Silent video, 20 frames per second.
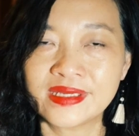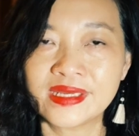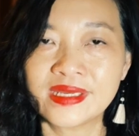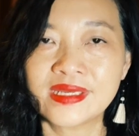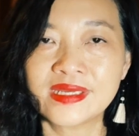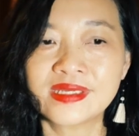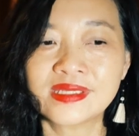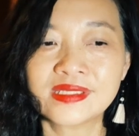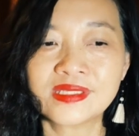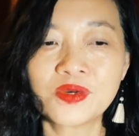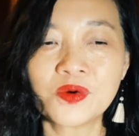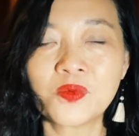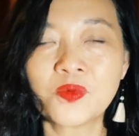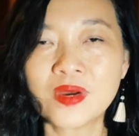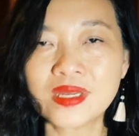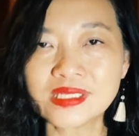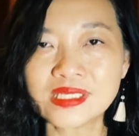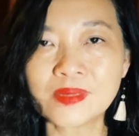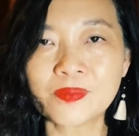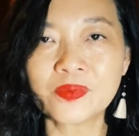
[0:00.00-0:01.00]
So
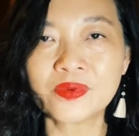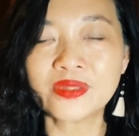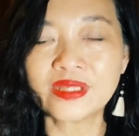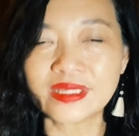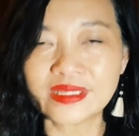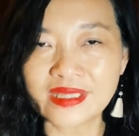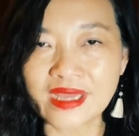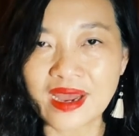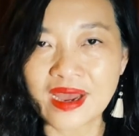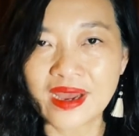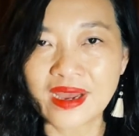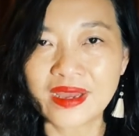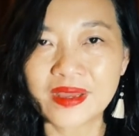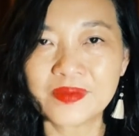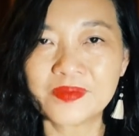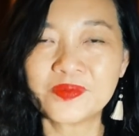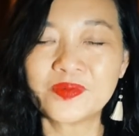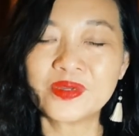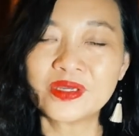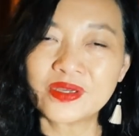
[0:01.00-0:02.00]
once upon a
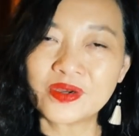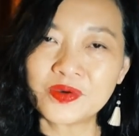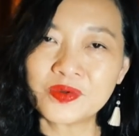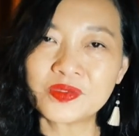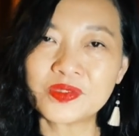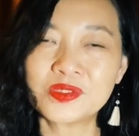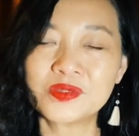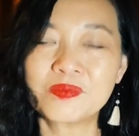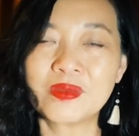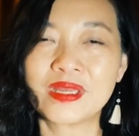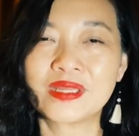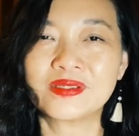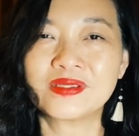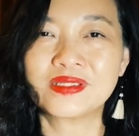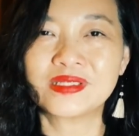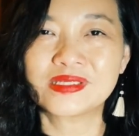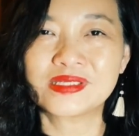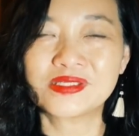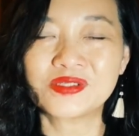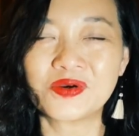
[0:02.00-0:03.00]
time, we go back to
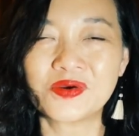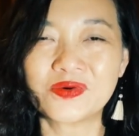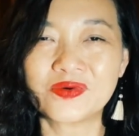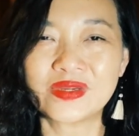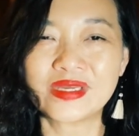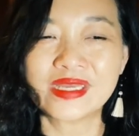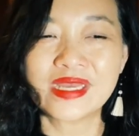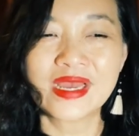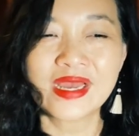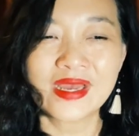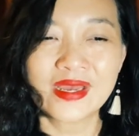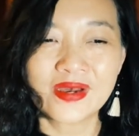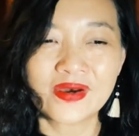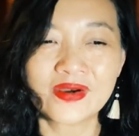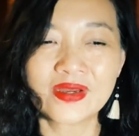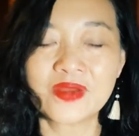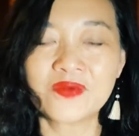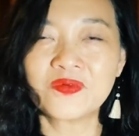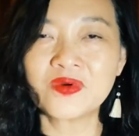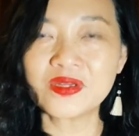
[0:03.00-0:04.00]
the story.
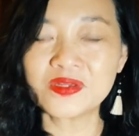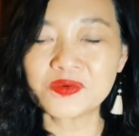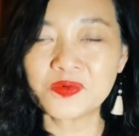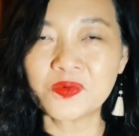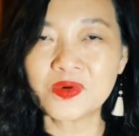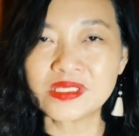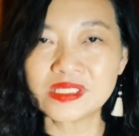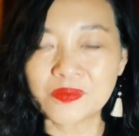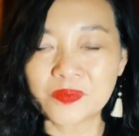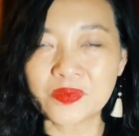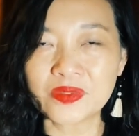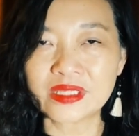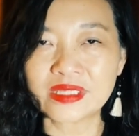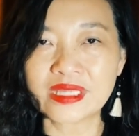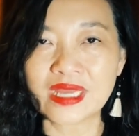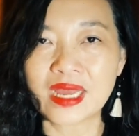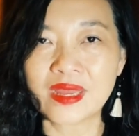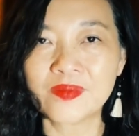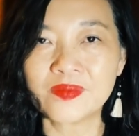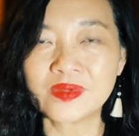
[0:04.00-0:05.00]
Okay, once upon a
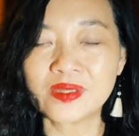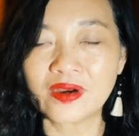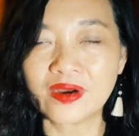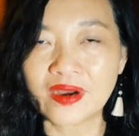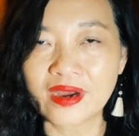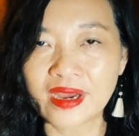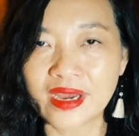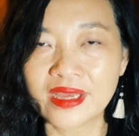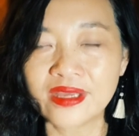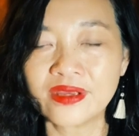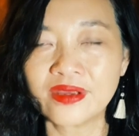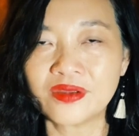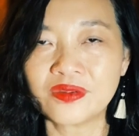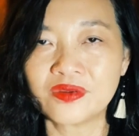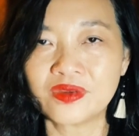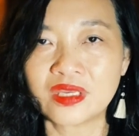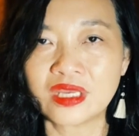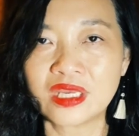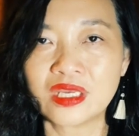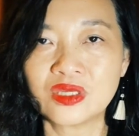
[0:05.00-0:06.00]
time, a higher
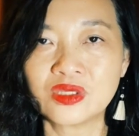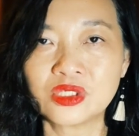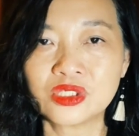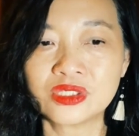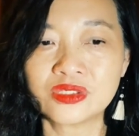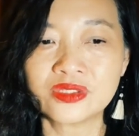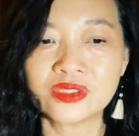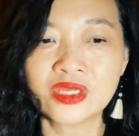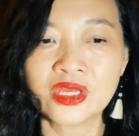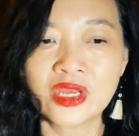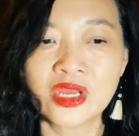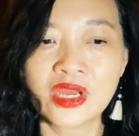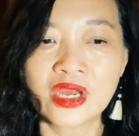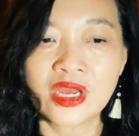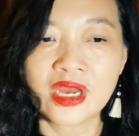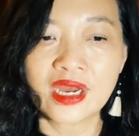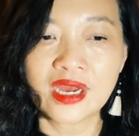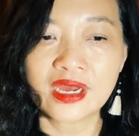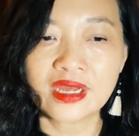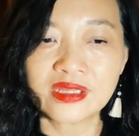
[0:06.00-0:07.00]
education
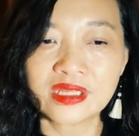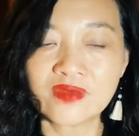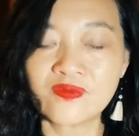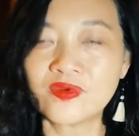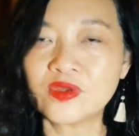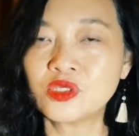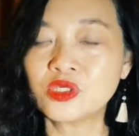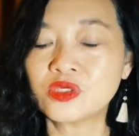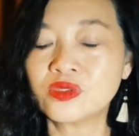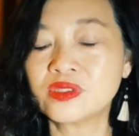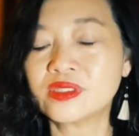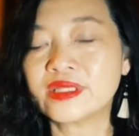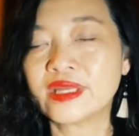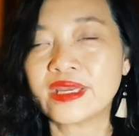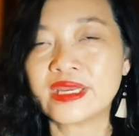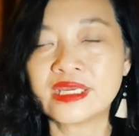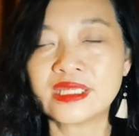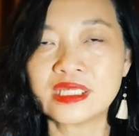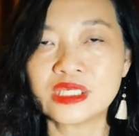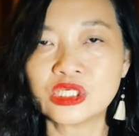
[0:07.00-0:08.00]
division that
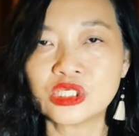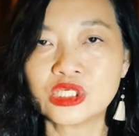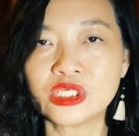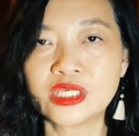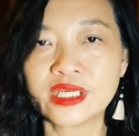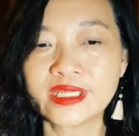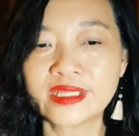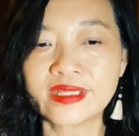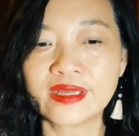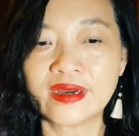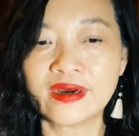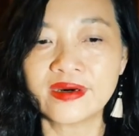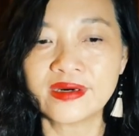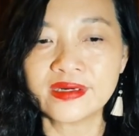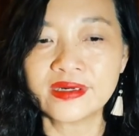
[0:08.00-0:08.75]
initiate a